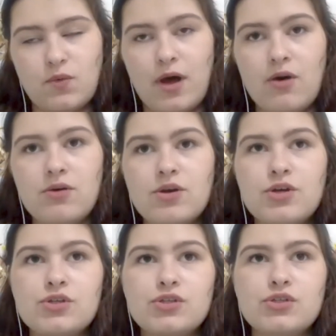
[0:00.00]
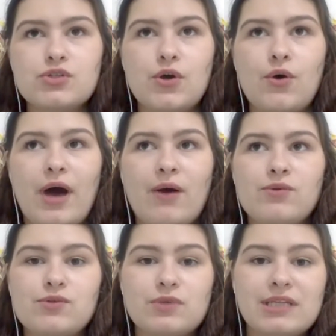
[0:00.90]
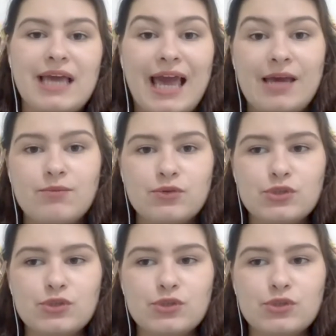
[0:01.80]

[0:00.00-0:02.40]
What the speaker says: well. So I was really able